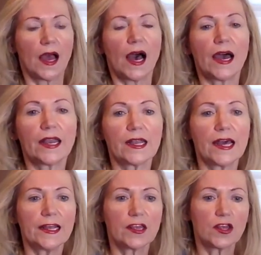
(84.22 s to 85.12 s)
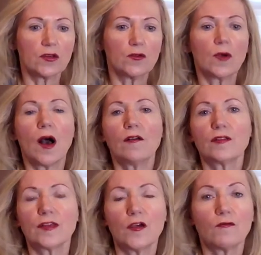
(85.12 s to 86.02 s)
I'd like to
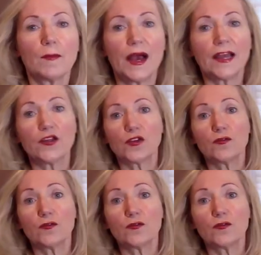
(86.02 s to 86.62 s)
also remind you